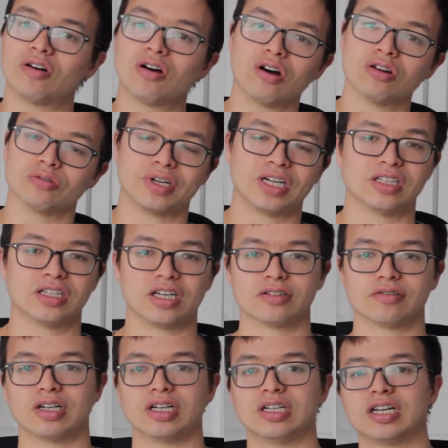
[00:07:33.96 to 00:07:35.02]
all the way on the
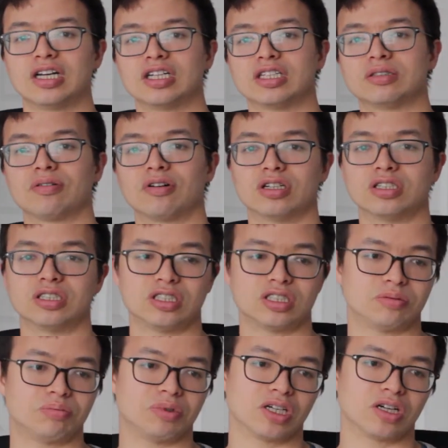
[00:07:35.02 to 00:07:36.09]
other end as far as
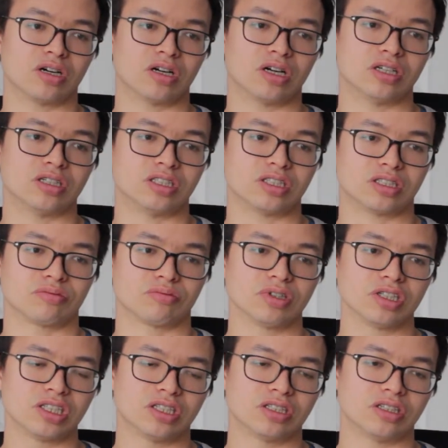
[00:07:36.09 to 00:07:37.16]
just being just a
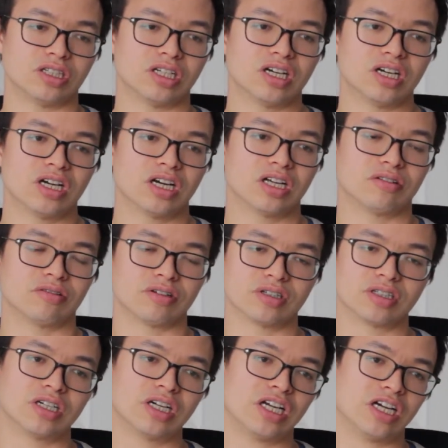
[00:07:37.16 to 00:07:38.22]
really good
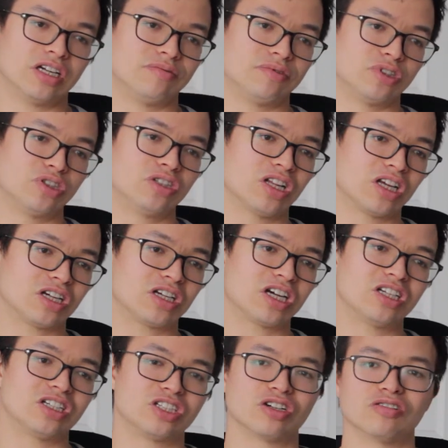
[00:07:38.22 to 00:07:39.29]
thriller. And if you're like
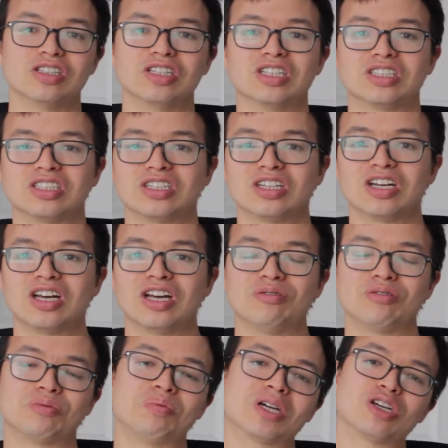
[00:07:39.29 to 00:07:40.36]
kind of showing this, if
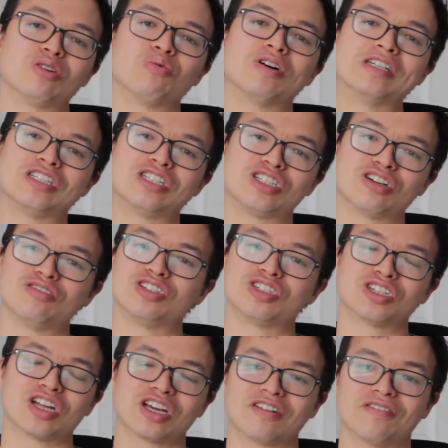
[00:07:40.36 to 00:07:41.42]
you're picking one to show
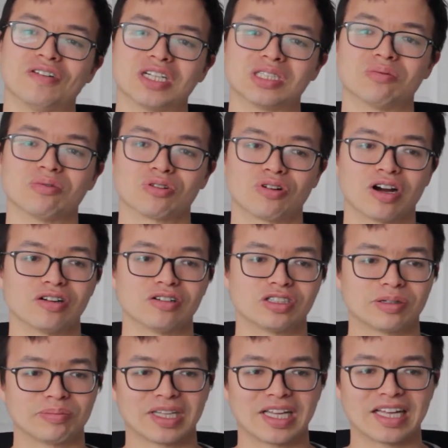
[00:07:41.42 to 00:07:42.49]
to like a festival crowd or
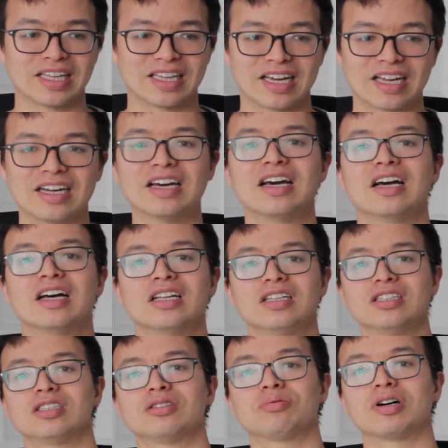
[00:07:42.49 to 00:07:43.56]
something like that,
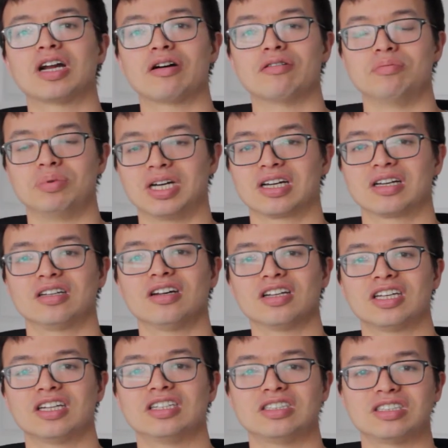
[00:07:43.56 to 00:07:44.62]
this is what I would pick.
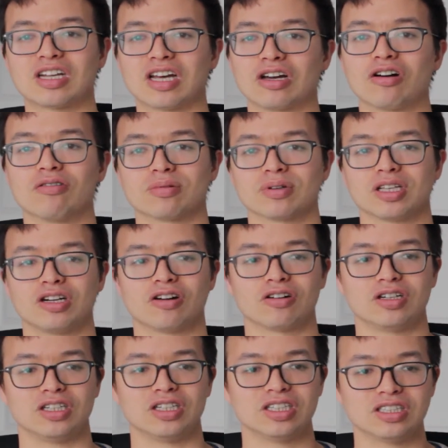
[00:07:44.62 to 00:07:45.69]
Not that it's like overly
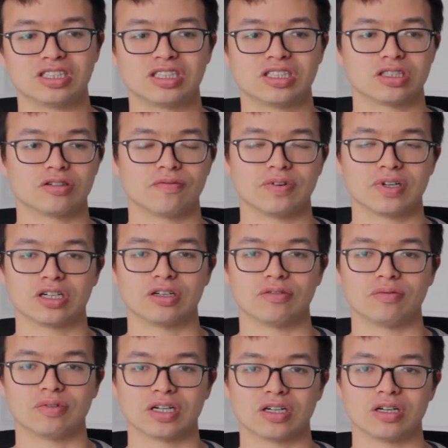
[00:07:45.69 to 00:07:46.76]
arty, it's just a very,
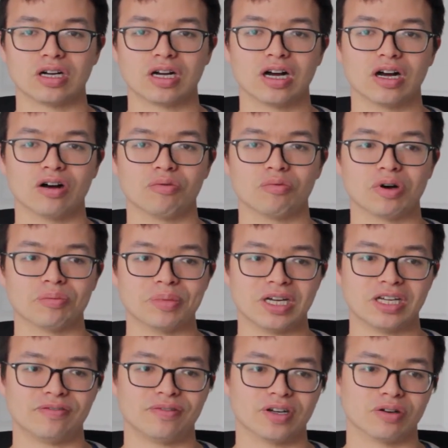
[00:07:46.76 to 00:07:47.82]
very
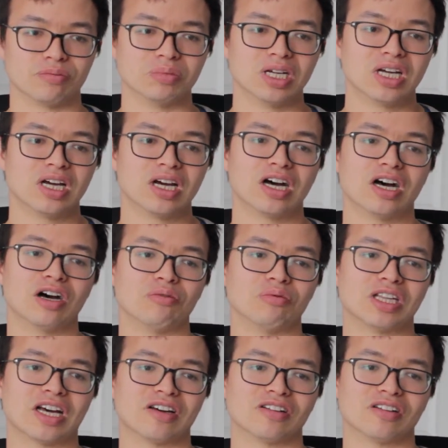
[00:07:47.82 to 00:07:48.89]
well-made film
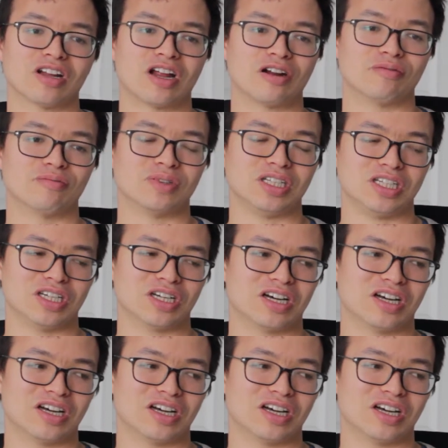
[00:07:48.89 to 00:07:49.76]
without a lot of the